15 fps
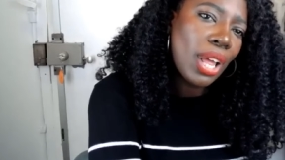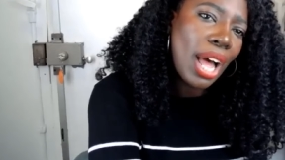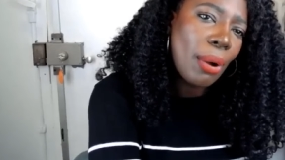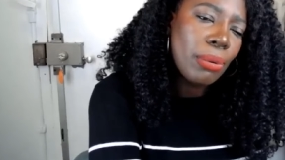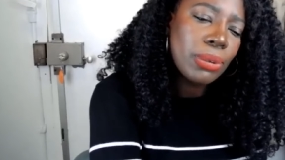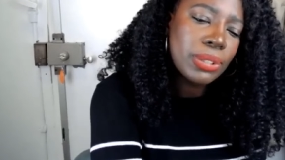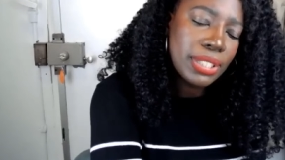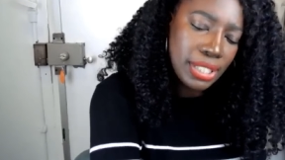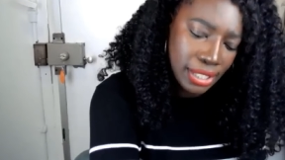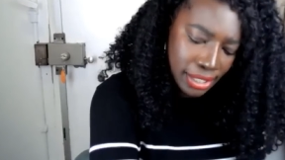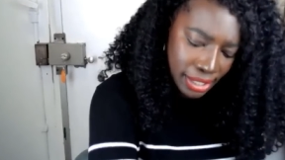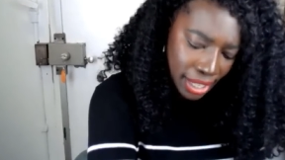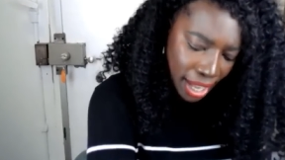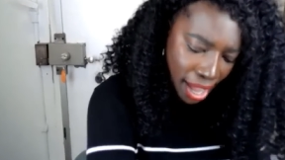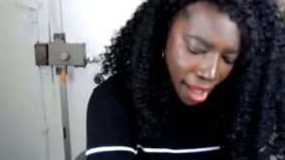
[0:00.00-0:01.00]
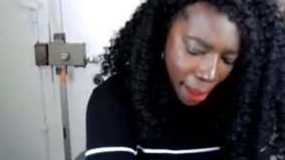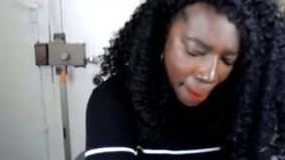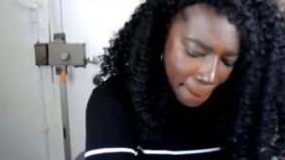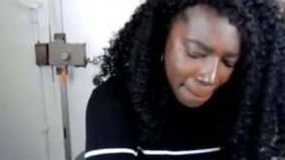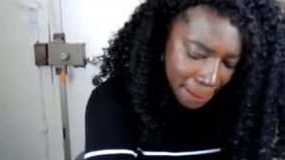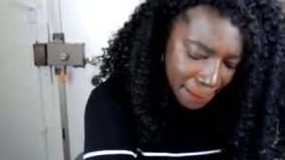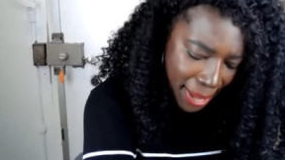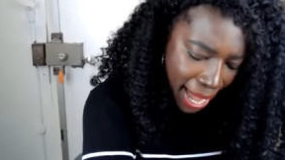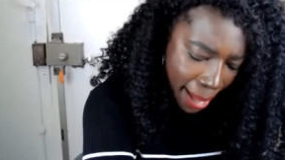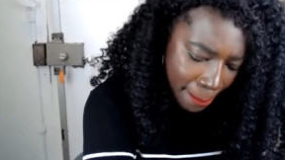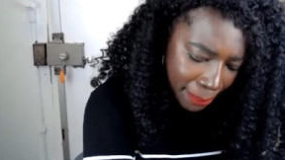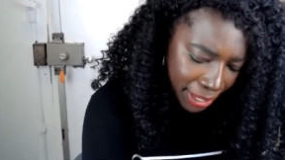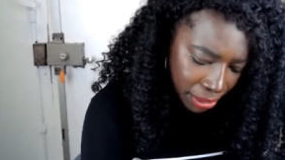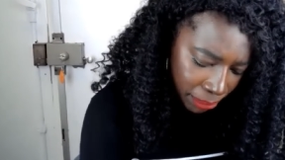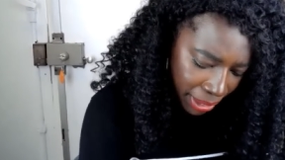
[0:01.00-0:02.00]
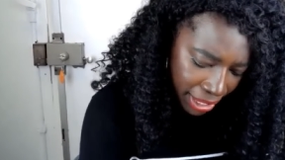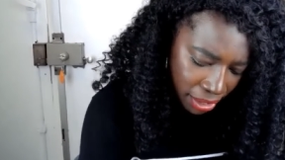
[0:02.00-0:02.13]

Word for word: How old is uh, Matt, by the way?